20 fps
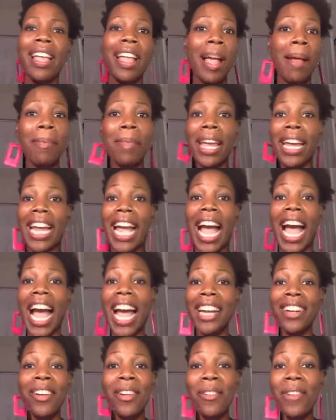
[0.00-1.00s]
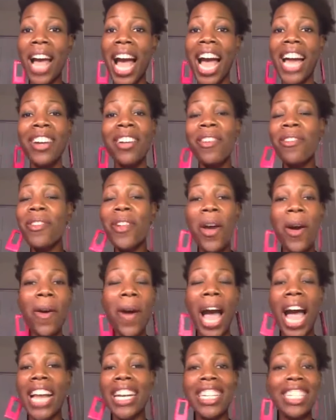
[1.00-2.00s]
I'm like, I don't know
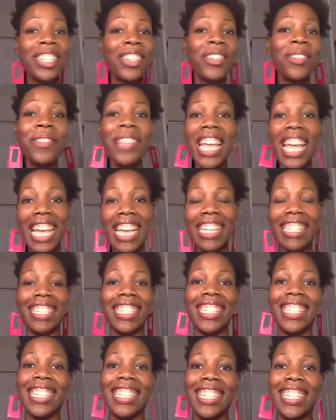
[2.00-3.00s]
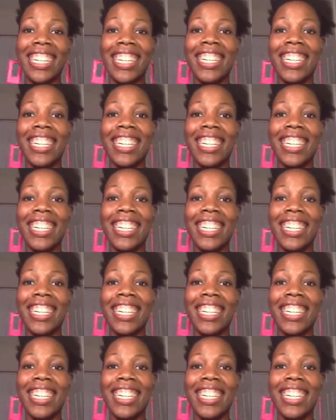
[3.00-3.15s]
how to do this.